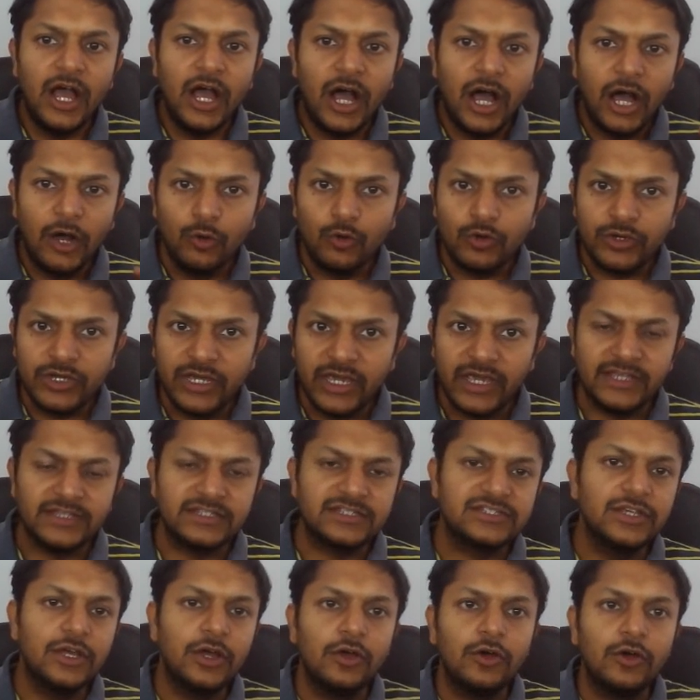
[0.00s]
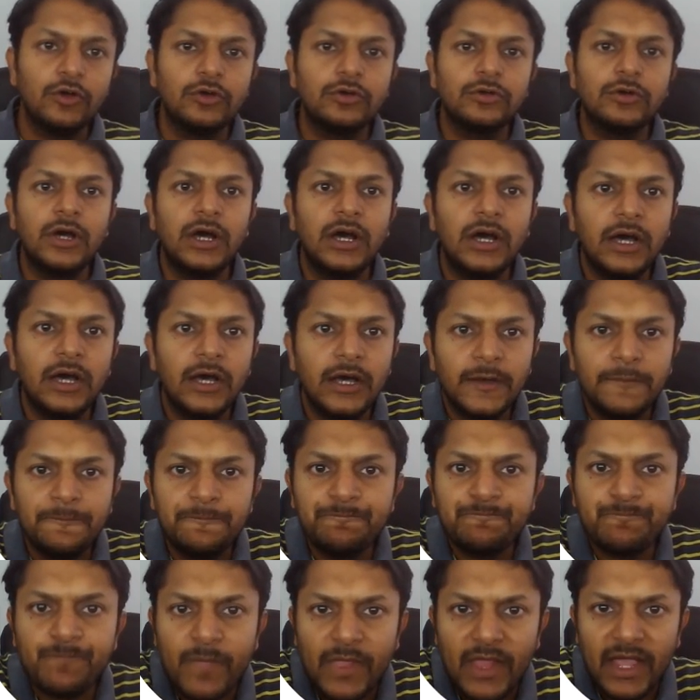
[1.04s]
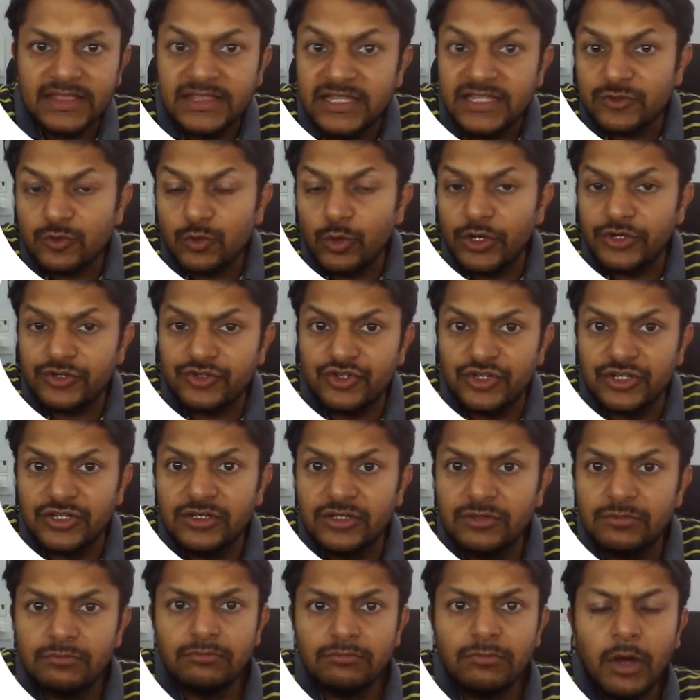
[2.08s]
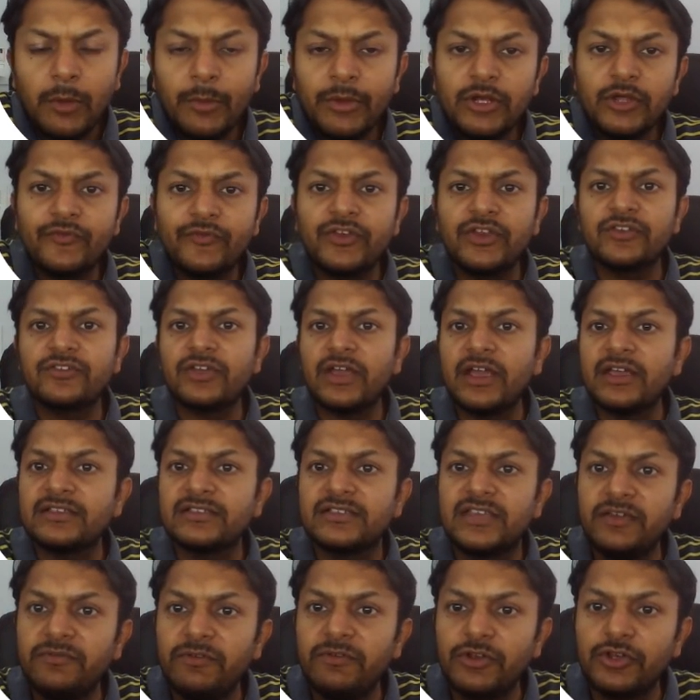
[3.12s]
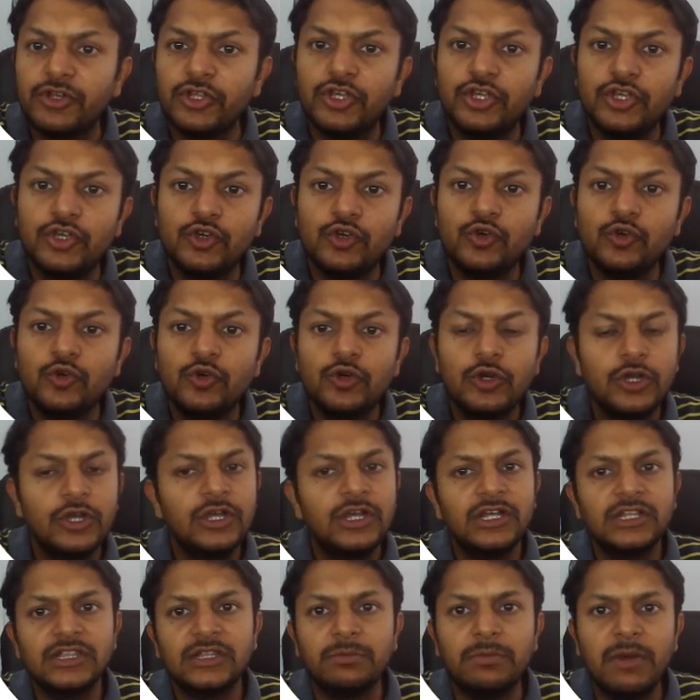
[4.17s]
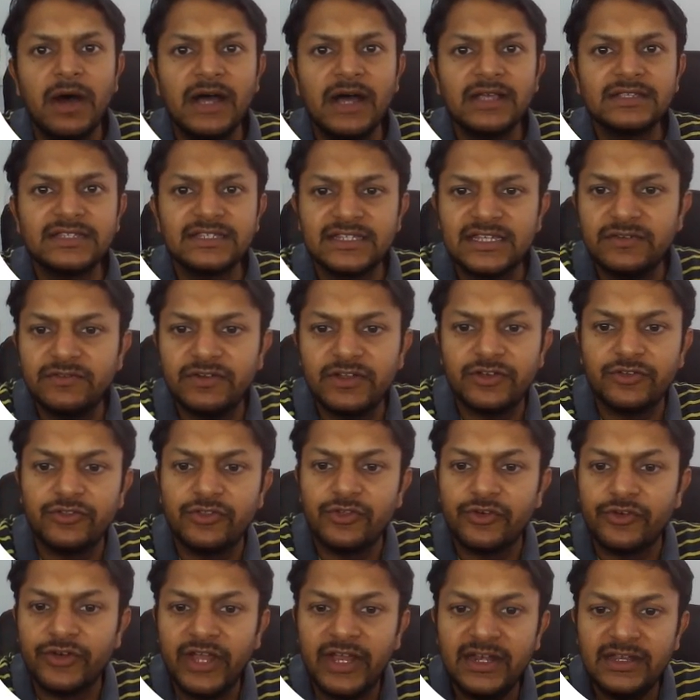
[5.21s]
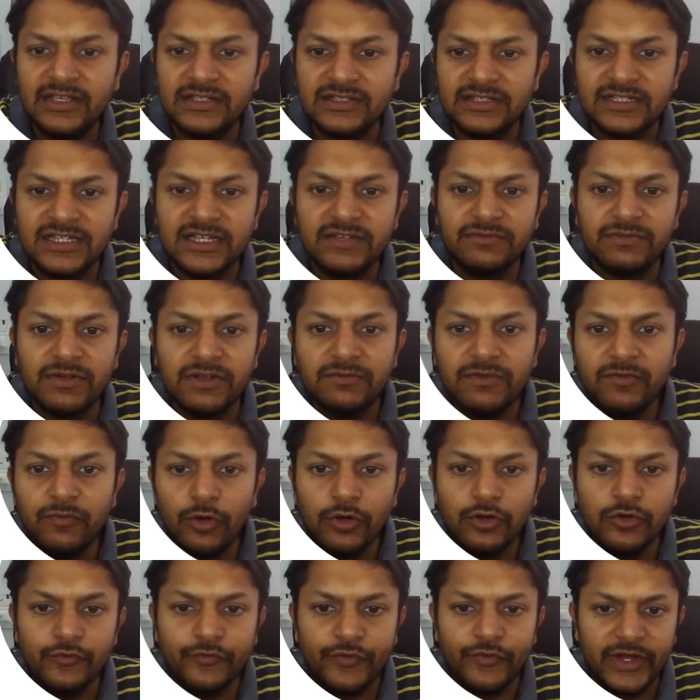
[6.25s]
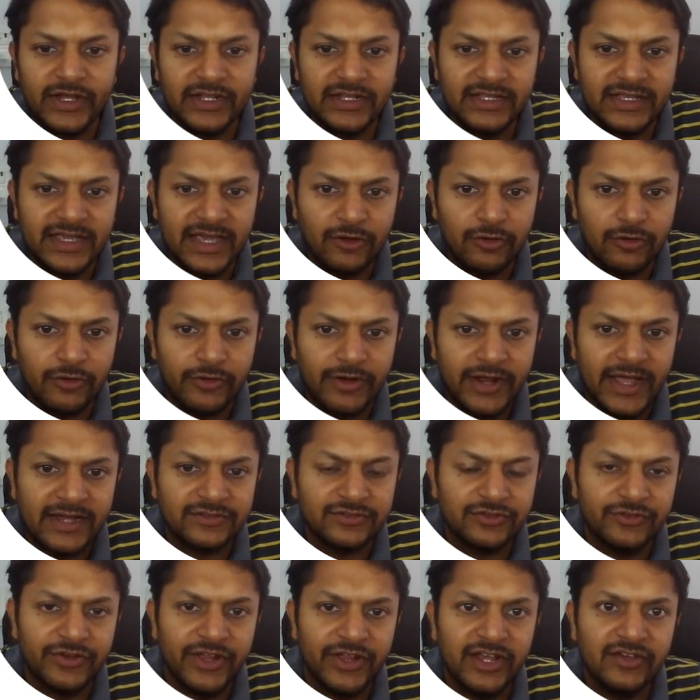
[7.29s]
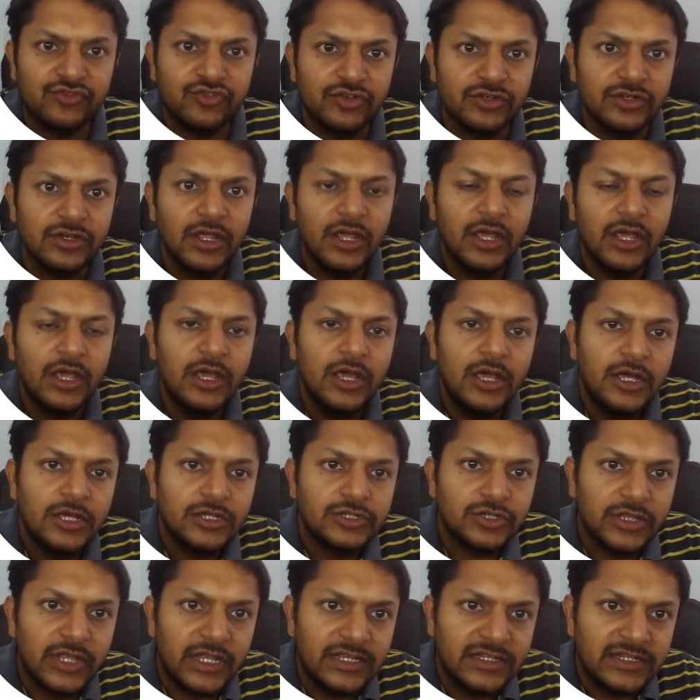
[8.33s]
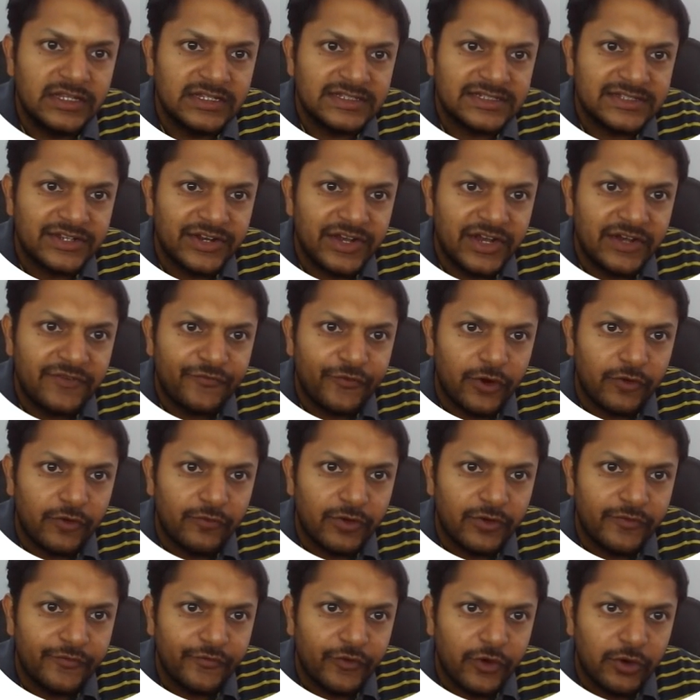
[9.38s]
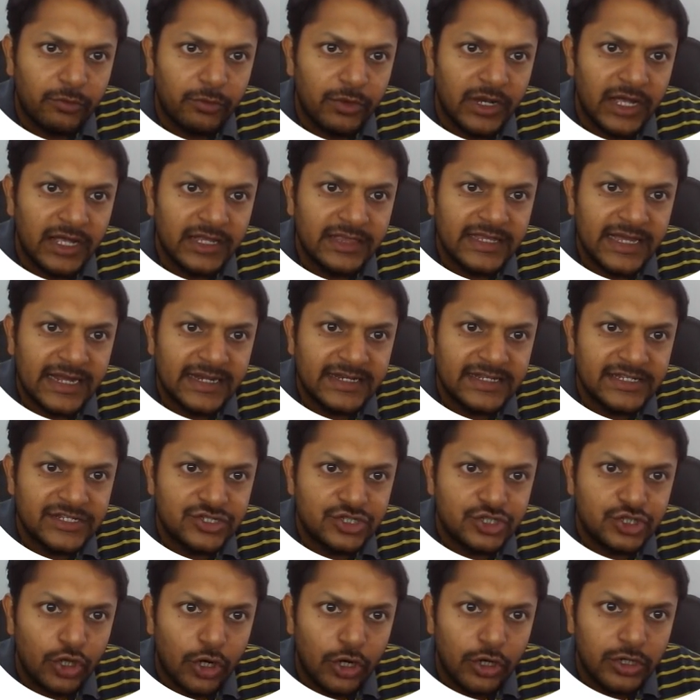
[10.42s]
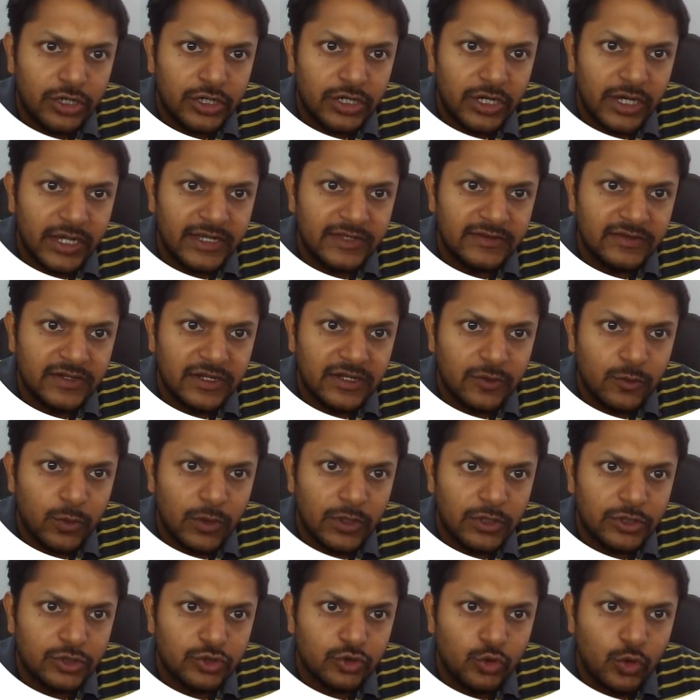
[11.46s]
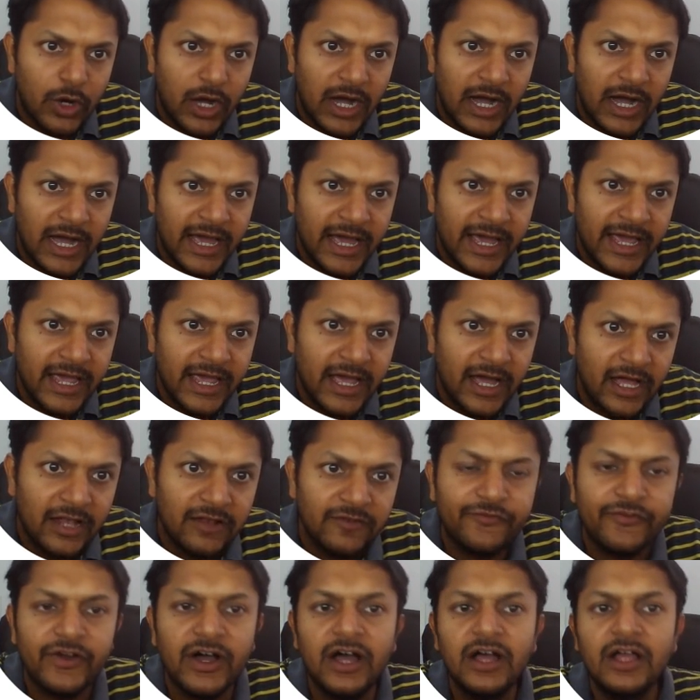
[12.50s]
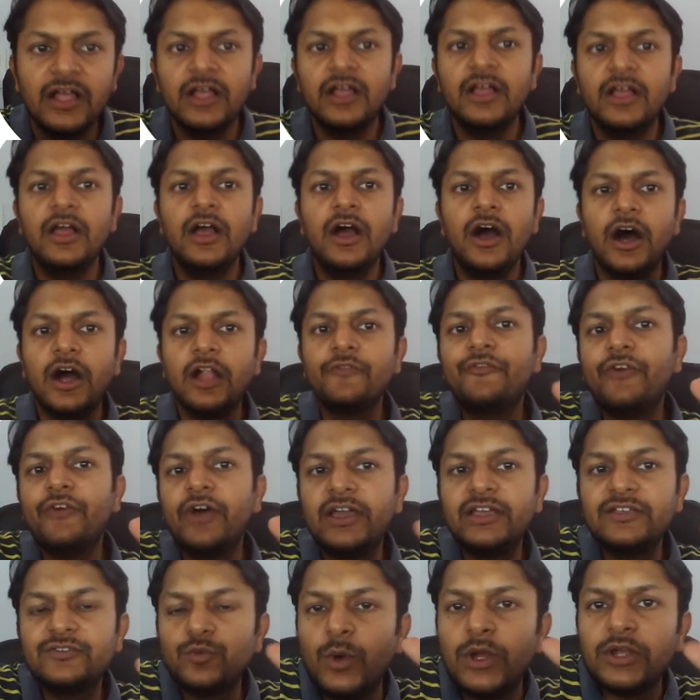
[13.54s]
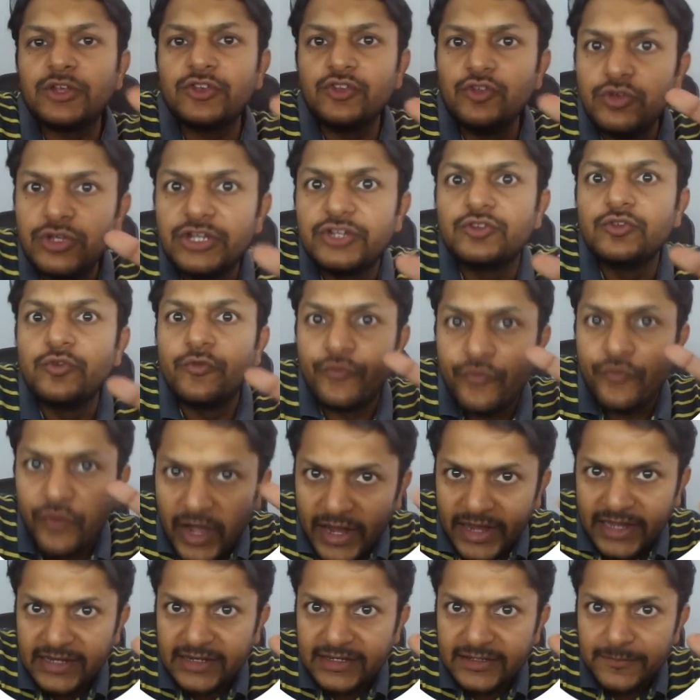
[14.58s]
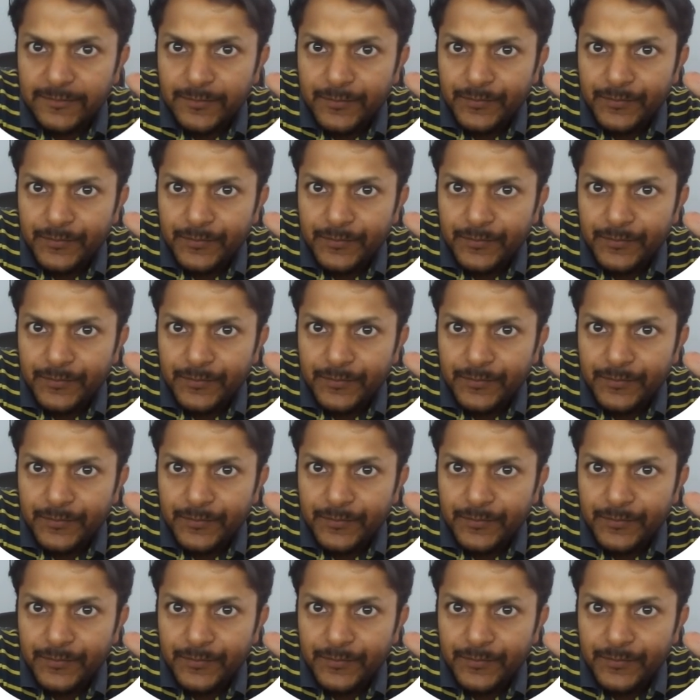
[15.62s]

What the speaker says: Okay, so in this question, moment of inertia is given to you. The mass is given, the radius is given. We want to find the angular acceleration. So there is a straightforward formula, that is torque is equal to I alpha. Alpha is what you need to find.